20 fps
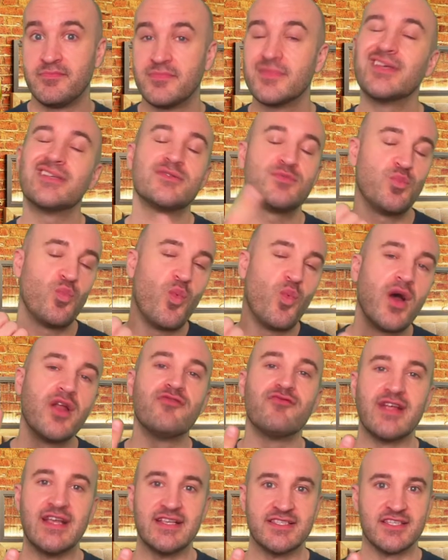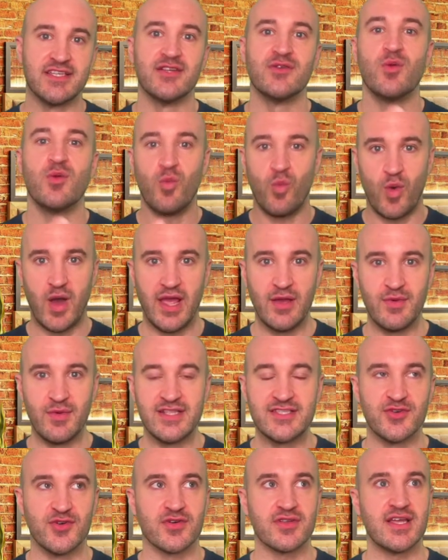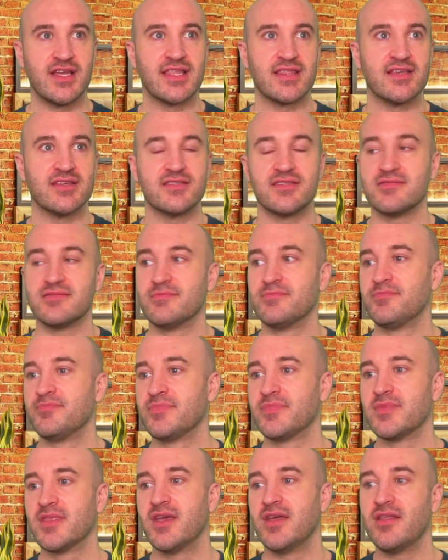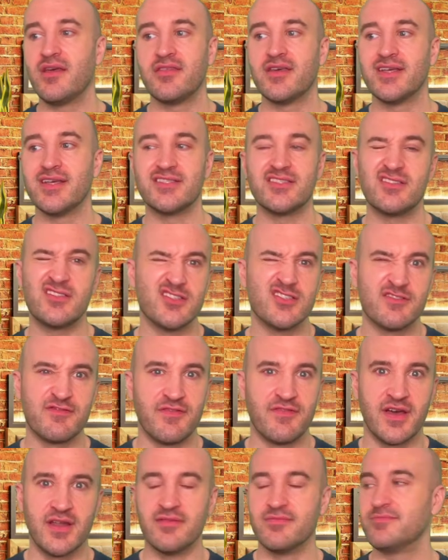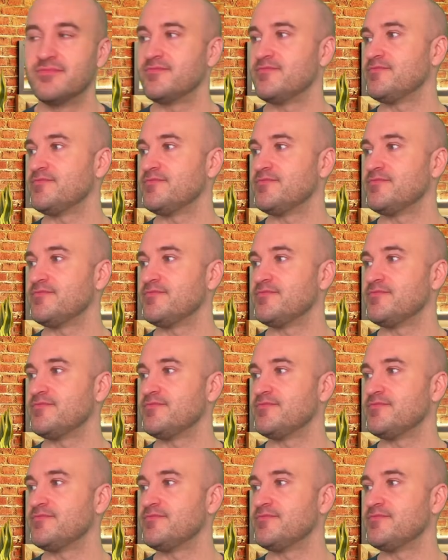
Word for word: That's one reason why we talk like this. Another, it's just fun.